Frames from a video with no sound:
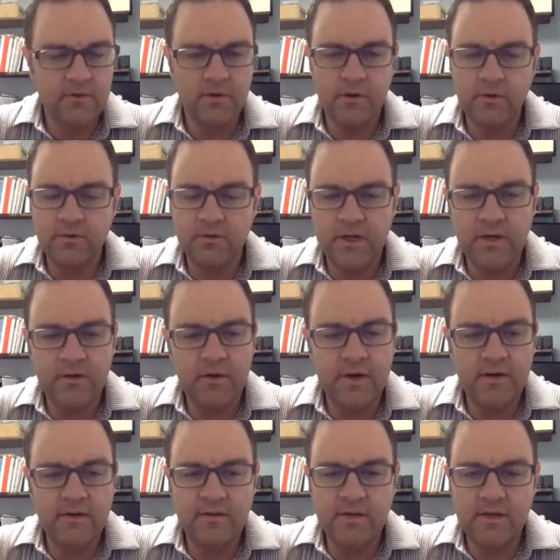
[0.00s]
grows like
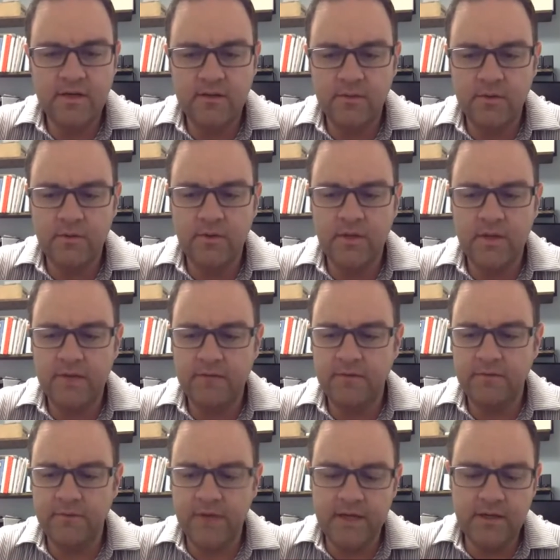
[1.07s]
crazy, and we really have to
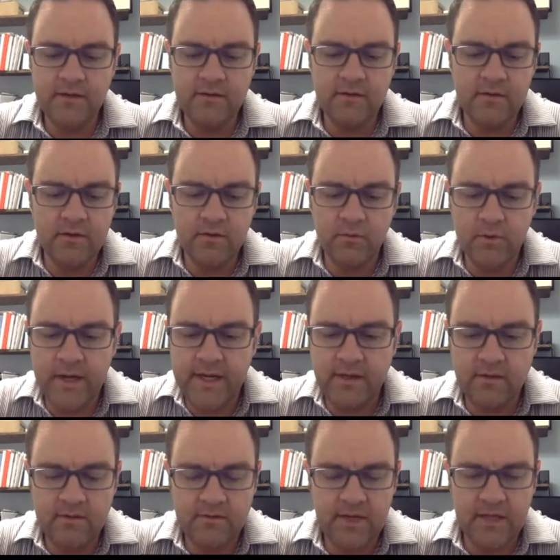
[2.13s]
find the
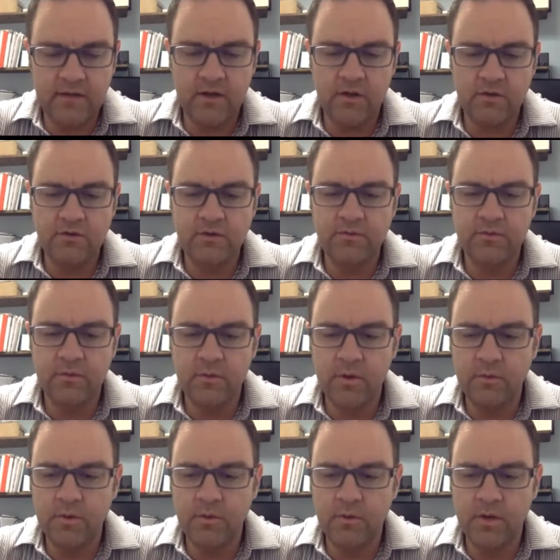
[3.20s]
right technology for
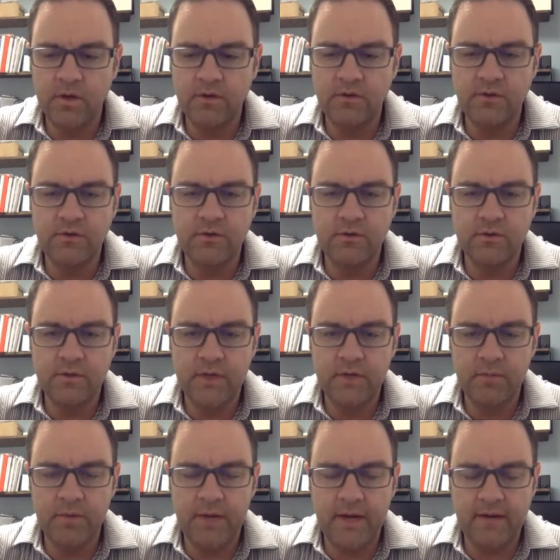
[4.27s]
what we want to do
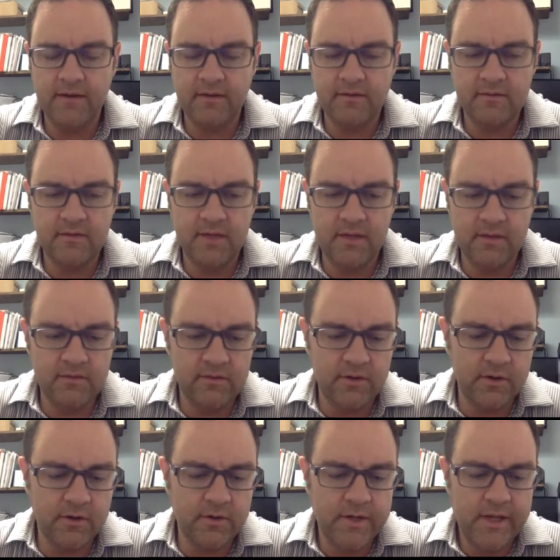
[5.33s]
in practice. And
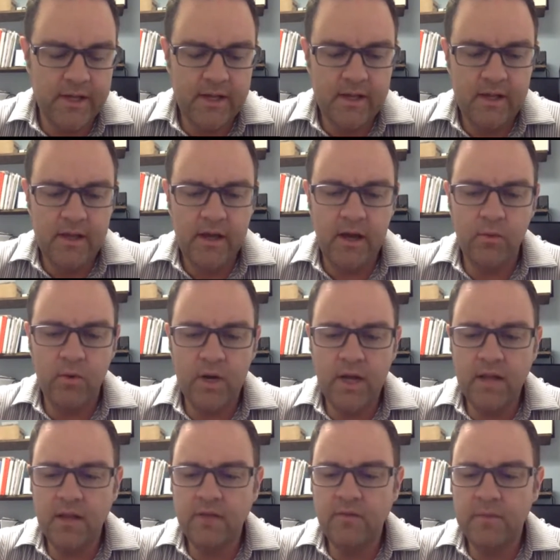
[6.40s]
so what I
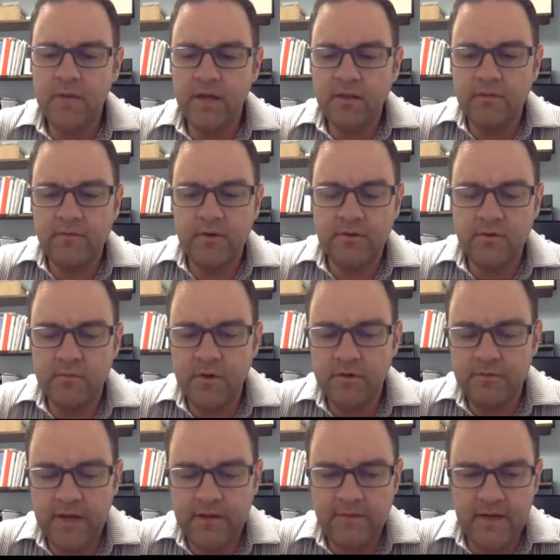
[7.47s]
love about the
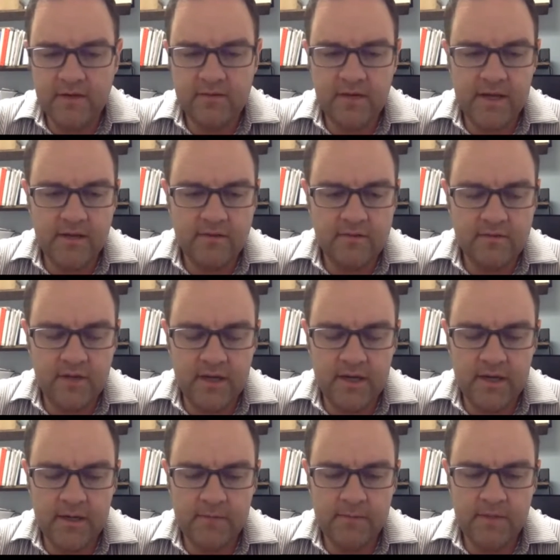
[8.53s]
Versamill
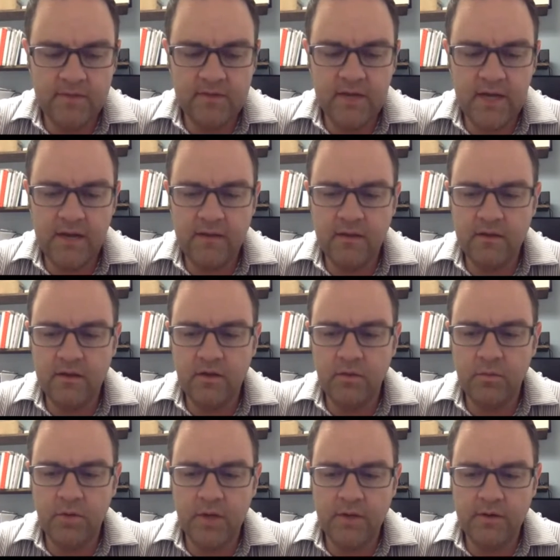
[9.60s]
5Xs, it's kind of the little
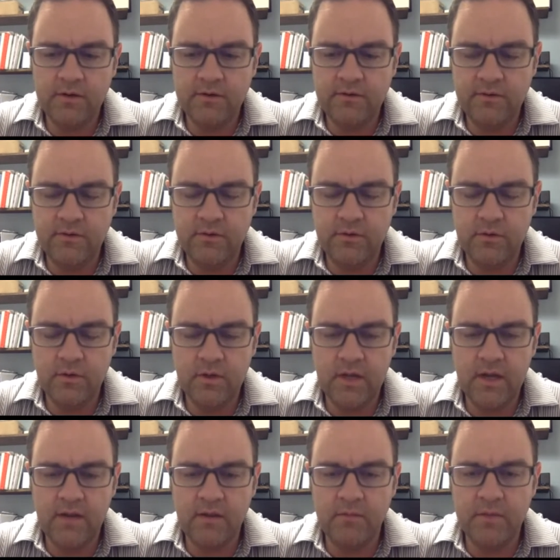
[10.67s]
brother to a
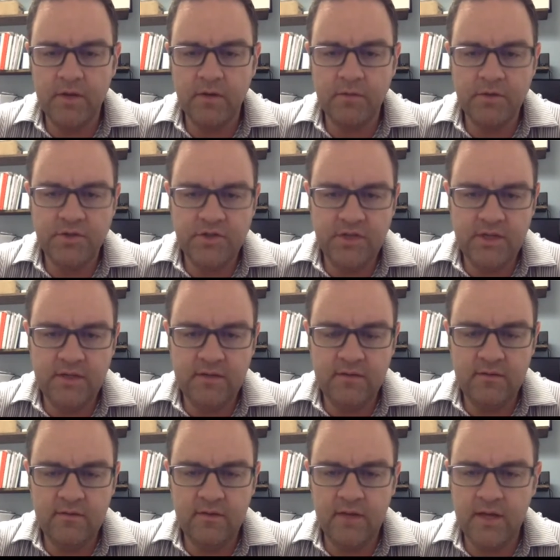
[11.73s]
lot of the bigger
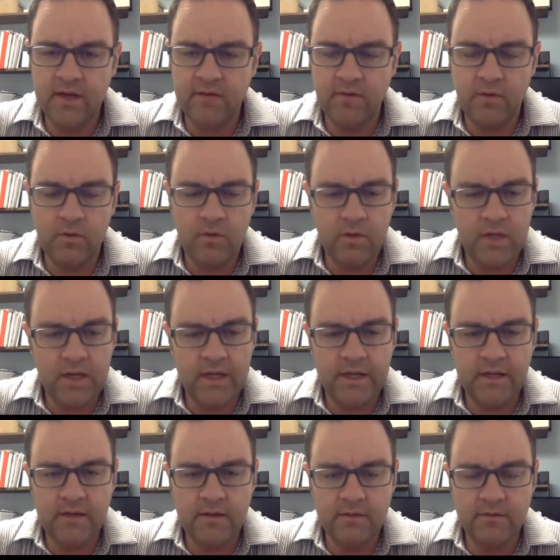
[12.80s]
machines. They have a whole
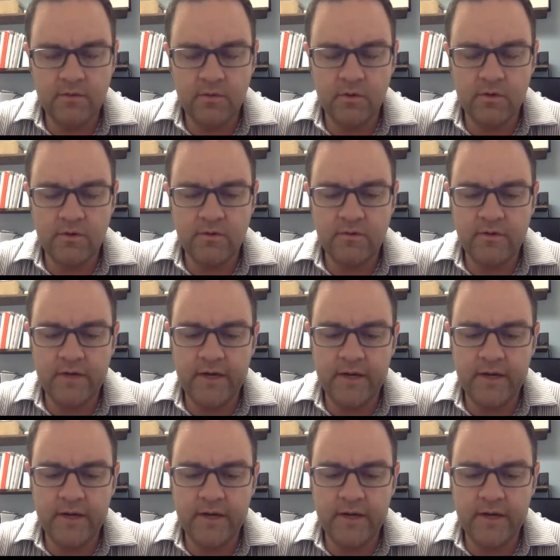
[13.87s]
line, of course.